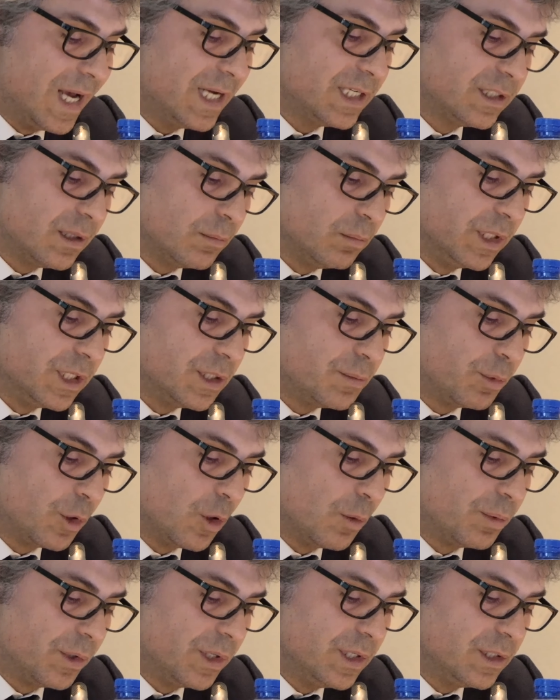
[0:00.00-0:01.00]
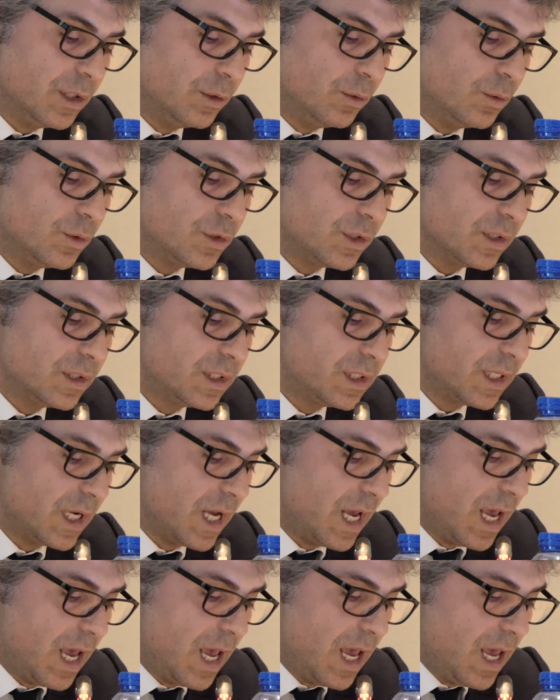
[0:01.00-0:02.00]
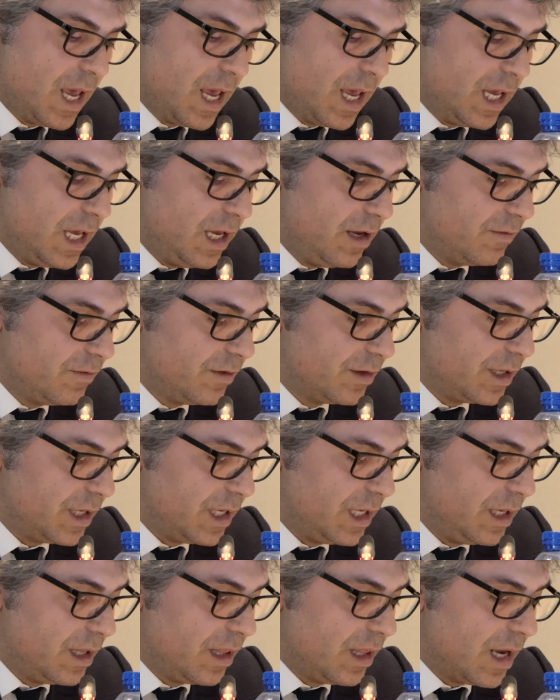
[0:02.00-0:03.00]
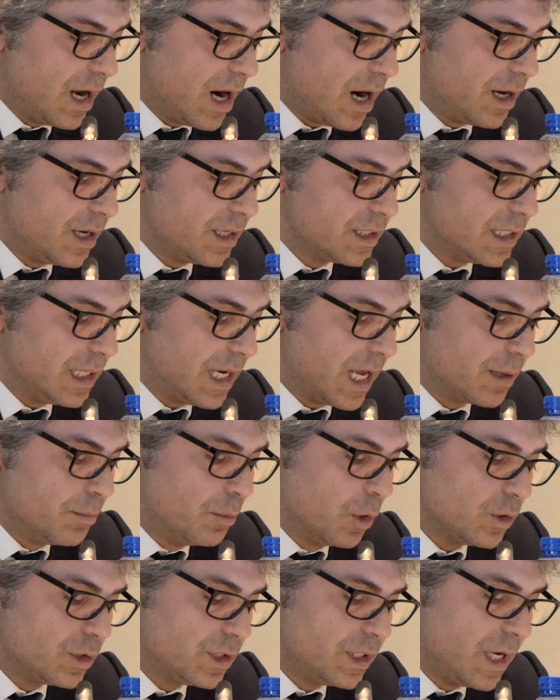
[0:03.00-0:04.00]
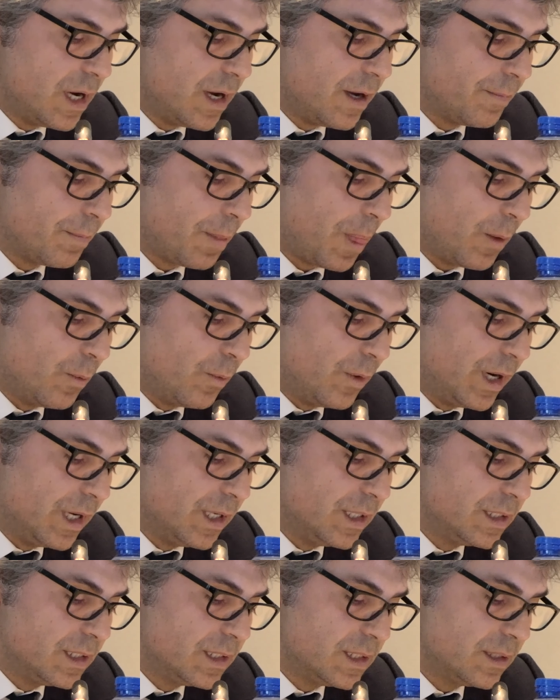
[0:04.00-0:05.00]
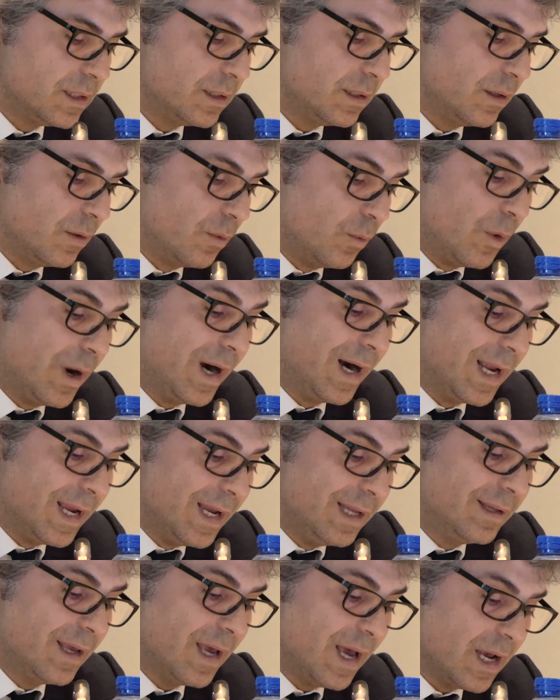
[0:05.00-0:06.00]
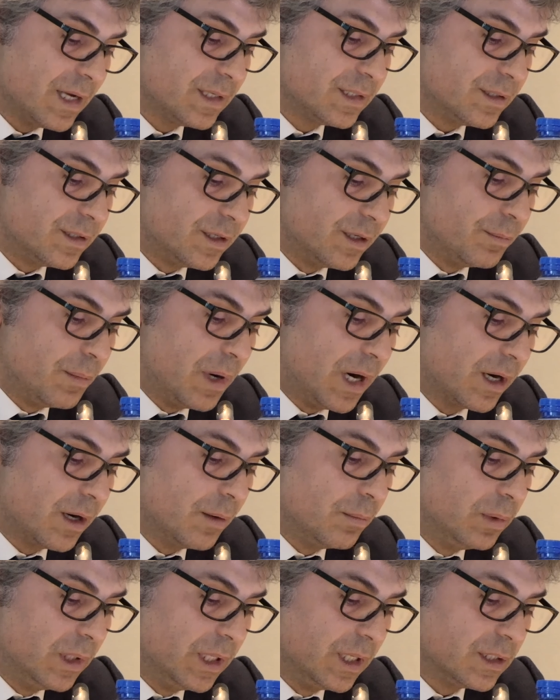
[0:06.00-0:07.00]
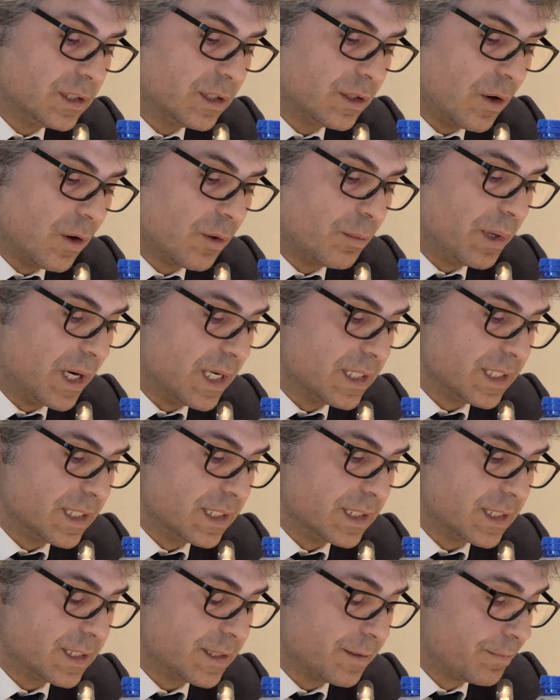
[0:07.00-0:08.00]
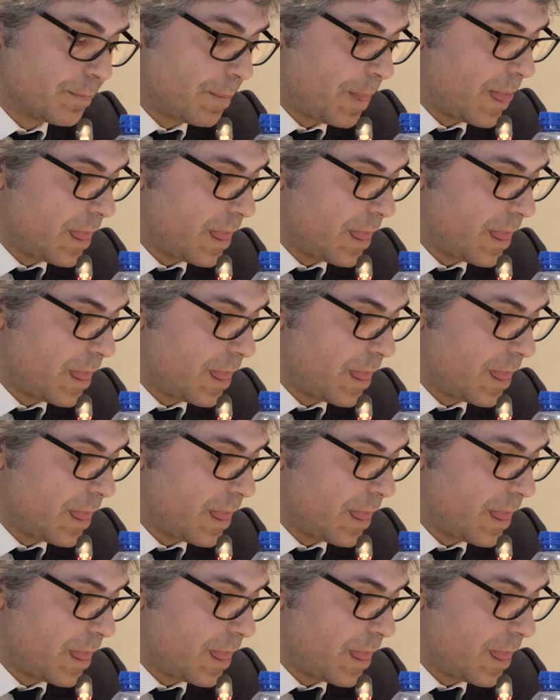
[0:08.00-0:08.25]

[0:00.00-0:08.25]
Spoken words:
establish proper institutions, even in the areas like Bosnia, where it has a remarkably strong presence.